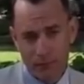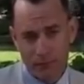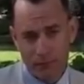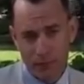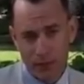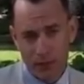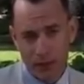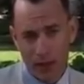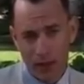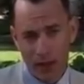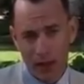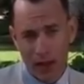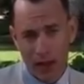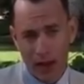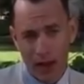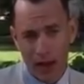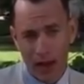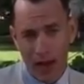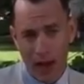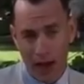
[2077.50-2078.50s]
echoing
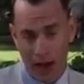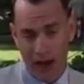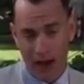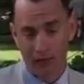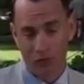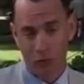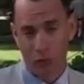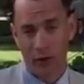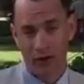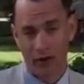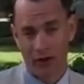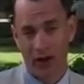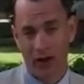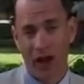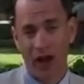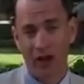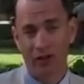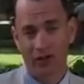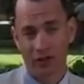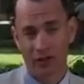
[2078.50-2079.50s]
throughout the movie
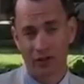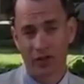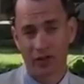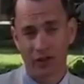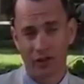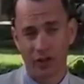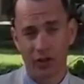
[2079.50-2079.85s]
and